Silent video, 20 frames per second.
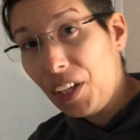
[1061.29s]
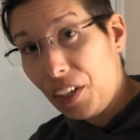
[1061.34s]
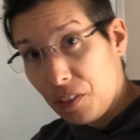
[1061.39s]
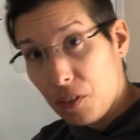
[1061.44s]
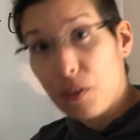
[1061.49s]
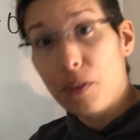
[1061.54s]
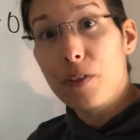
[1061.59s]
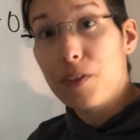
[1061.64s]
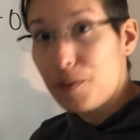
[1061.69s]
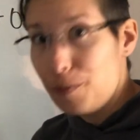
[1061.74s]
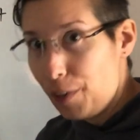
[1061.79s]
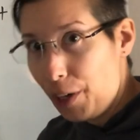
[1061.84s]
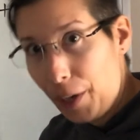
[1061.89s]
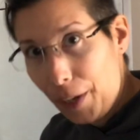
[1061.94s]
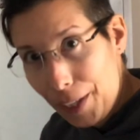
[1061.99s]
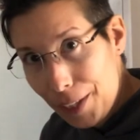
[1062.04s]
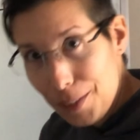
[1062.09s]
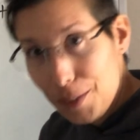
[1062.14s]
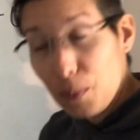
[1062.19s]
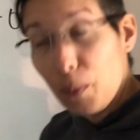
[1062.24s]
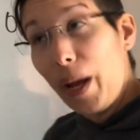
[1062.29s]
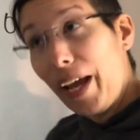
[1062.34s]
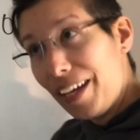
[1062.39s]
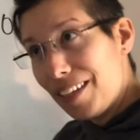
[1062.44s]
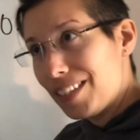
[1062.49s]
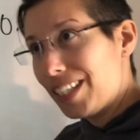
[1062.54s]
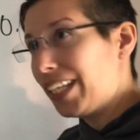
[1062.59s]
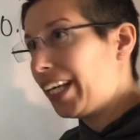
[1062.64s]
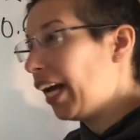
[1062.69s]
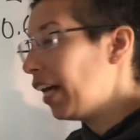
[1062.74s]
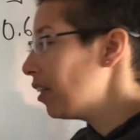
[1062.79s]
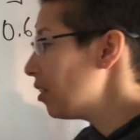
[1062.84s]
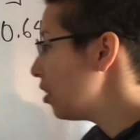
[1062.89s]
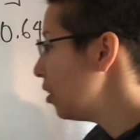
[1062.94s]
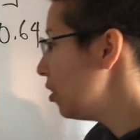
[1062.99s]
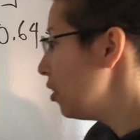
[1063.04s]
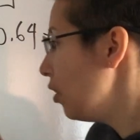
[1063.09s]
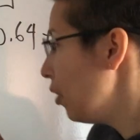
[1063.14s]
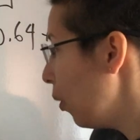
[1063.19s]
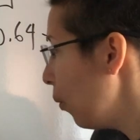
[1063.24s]
So there's various ways, again, to
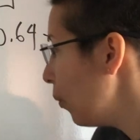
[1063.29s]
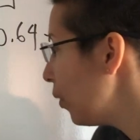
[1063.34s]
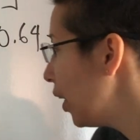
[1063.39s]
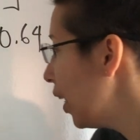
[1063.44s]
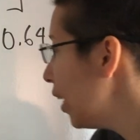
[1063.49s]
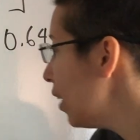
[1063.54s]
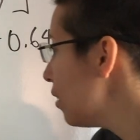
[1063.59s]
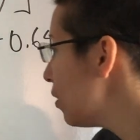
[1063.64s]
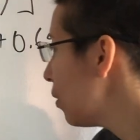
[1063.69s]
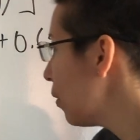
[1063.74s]
denote this.